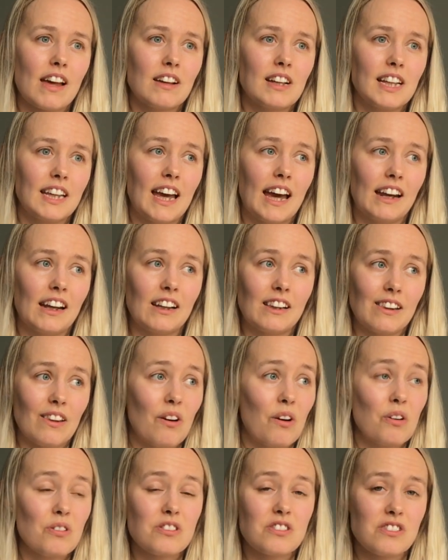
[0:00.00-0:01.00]
getting
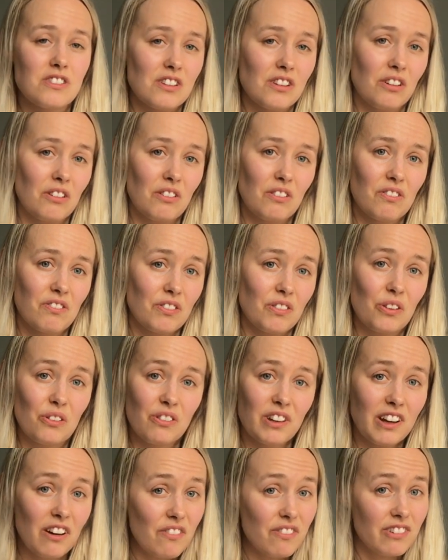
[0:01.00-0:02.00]
close to full
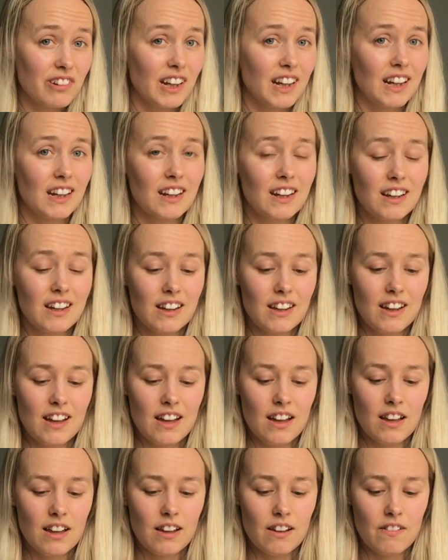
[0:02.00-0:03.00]
recovery.
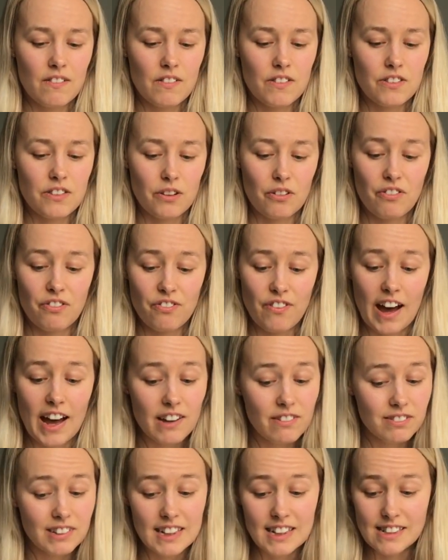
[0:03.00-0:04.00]
So
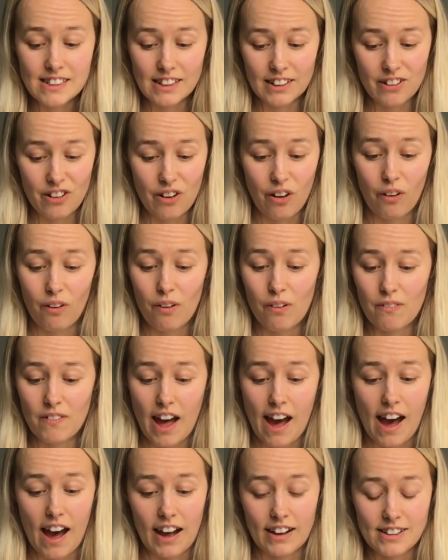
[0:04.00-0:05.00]
5 weeks ago,
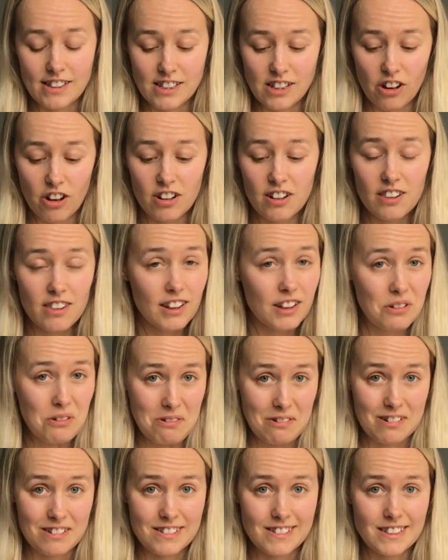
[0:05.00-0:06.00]
I started the
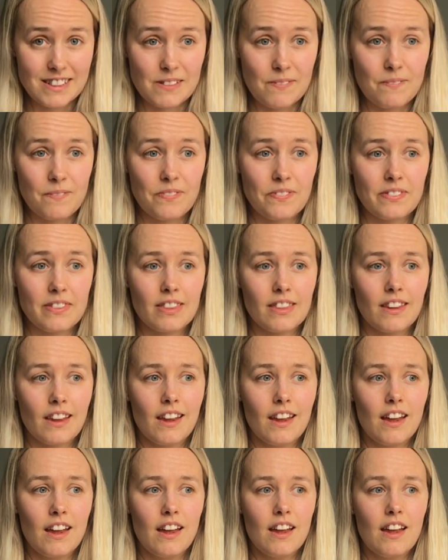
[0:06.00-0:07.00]
course,
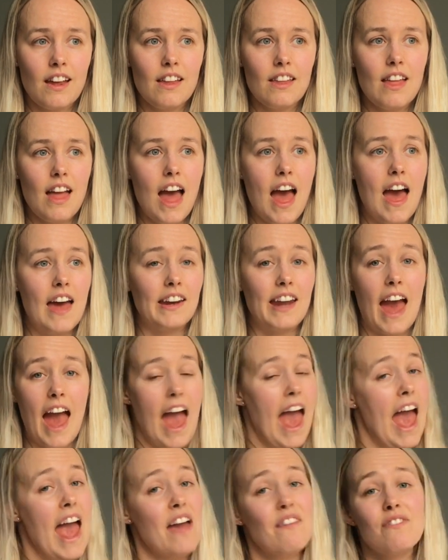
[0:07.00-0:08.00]
and
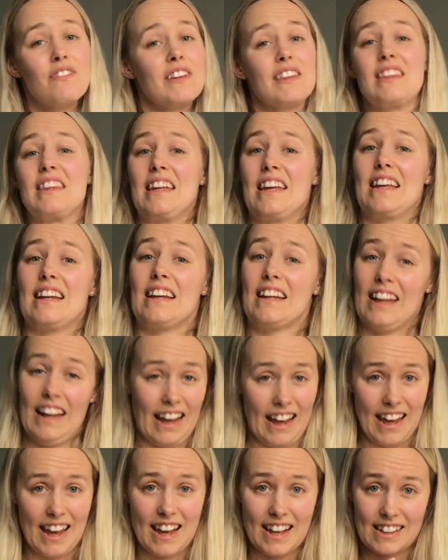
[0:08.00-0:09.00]
everything
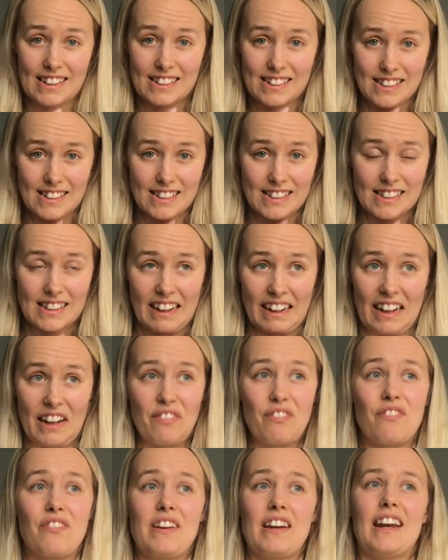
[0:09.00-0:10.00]
is
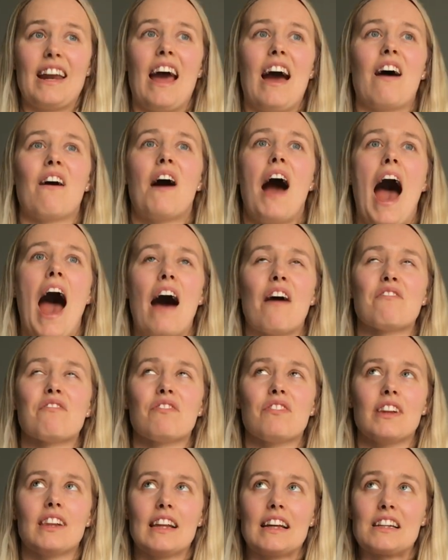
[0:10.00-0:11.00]
different now. I'm
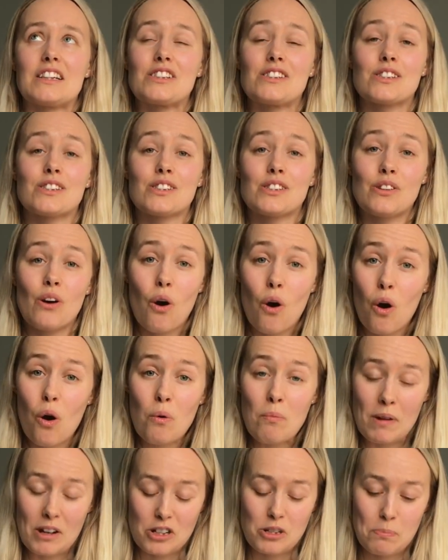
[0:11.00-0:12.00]
feeling so
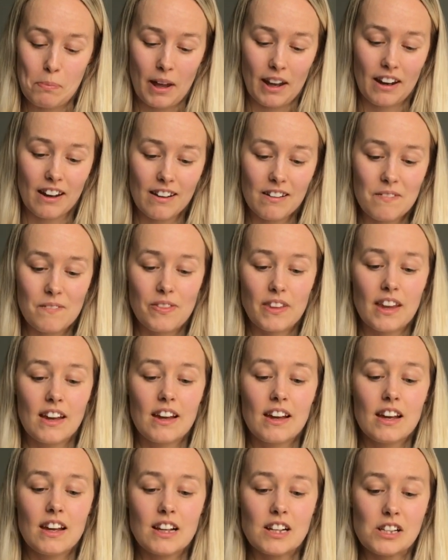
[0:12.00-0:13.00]
much better,
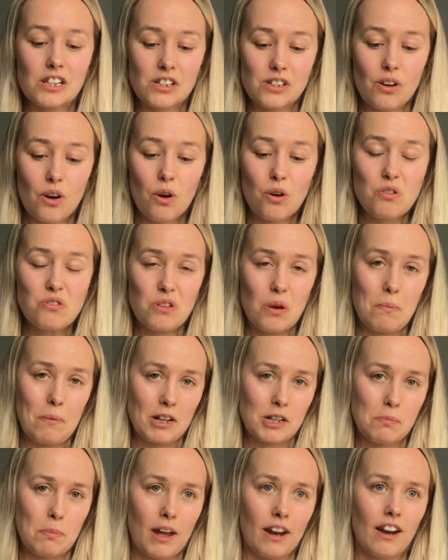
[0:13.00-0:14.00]
so
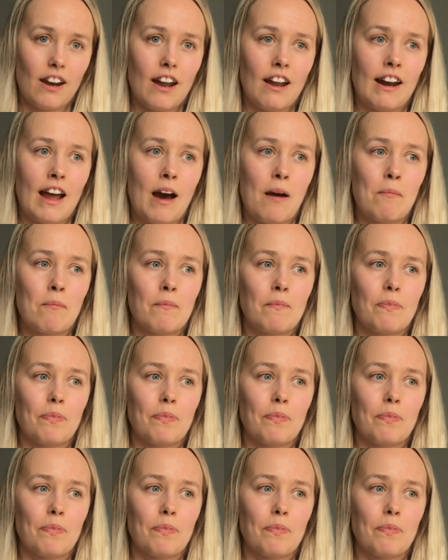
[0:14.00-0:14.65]
much better, and